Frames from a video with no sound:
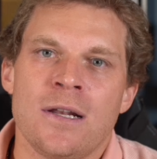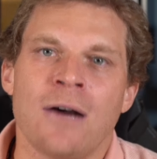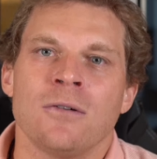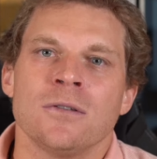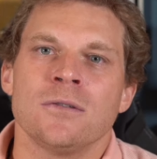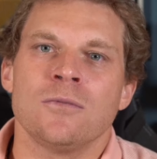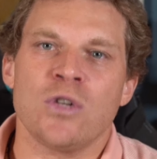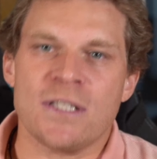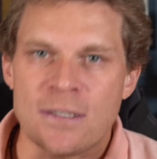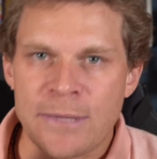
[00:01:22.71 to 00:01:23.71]
now
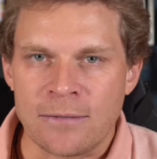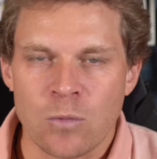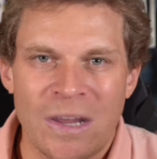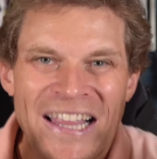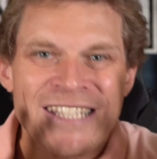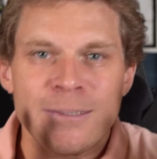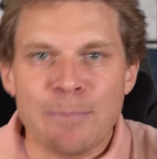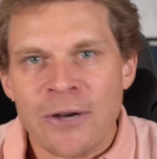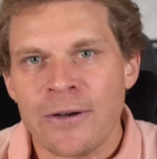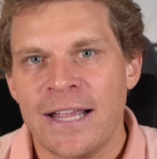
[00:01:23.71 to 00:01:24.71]
what does this mean well
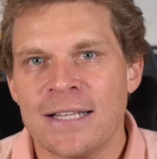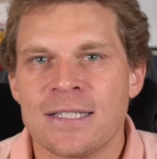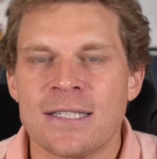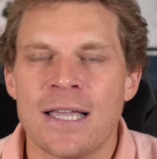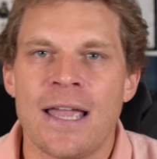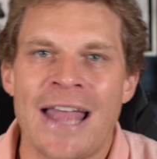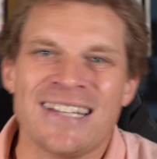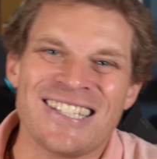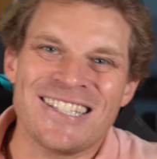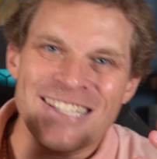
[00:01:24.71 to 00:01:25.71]
experience
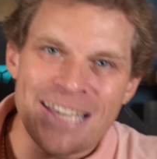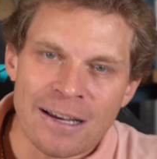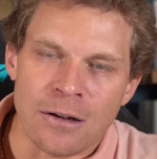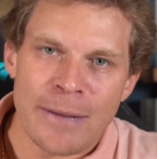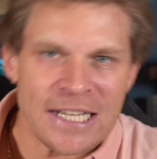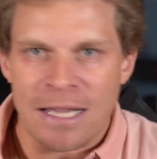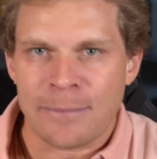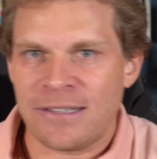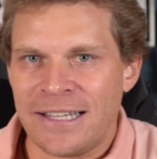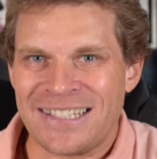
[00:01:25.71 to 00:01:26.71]
and skill many
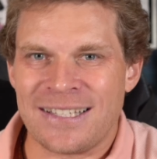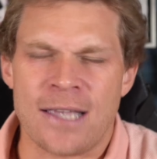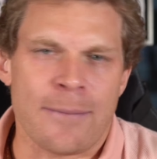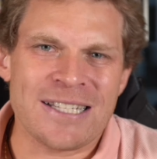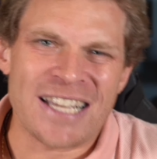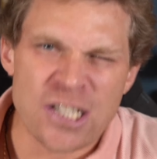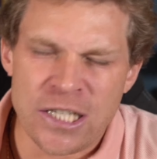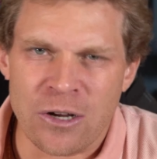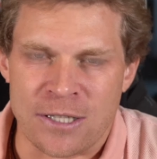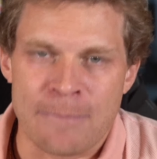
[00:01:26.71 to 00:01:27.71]
times think it's the same, but it's
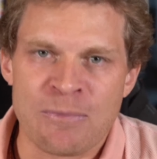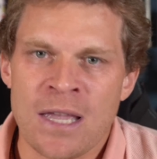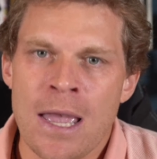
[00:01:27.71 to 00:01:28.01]
actually not.